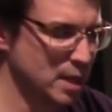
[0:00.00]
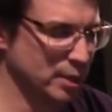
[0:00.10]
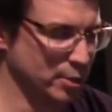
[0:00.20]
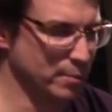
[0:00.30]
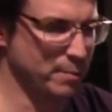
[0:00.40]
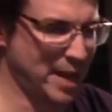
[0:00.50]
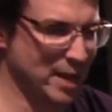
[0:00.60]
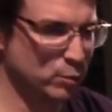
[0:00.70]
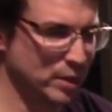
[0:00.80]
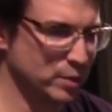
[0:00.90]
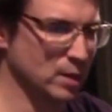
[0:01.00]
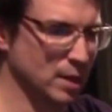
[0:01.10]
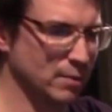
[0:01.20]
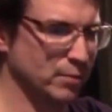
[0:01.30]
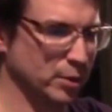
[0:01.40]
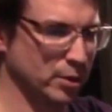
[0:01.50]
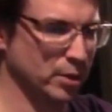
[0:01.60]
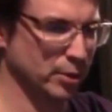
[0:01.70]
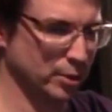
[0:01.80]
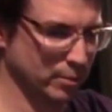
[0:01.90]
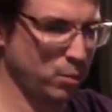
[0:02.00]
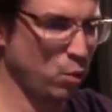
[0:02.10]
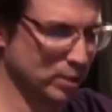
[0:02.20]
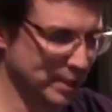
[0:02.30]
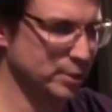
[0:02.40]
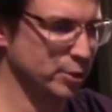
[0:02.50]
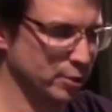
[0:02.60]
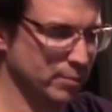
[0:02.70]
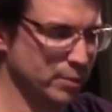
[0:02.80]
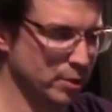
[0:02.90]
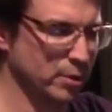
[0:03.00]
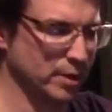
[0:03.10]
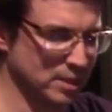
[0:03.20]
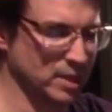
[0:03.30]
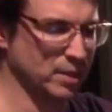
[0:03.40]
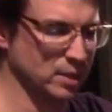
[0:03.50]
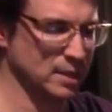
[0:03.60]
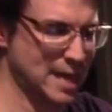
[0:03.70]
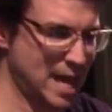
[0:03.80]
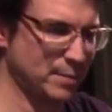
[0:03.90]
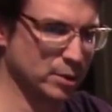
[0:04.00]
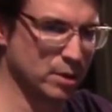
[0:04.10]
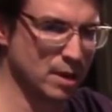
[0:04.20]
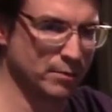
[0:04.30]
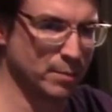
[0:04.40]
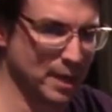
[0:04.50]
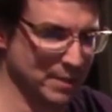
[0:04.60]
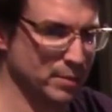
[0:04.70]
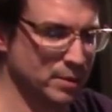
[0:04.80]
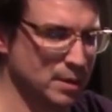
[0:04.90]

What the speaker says: your bandwidth of your port into your computer is like the diameter of your pipe.